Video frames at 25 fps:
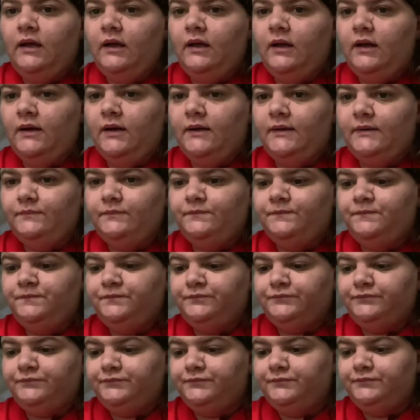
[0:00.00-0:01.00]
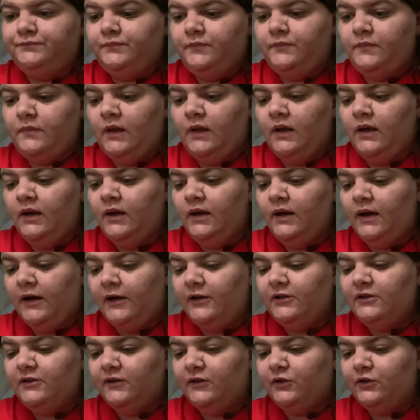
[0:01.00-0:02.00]
Um, I
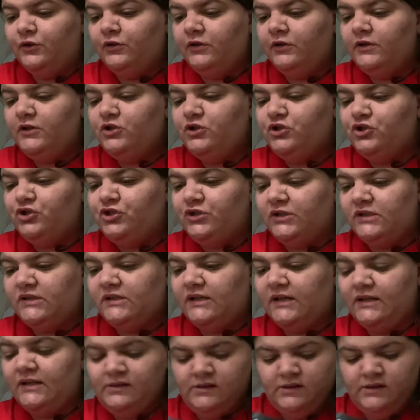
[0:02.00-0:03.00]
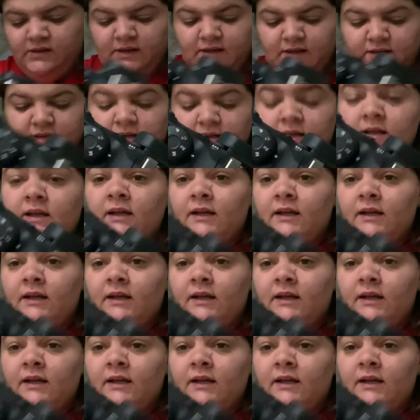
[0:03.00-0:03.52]
literally just got done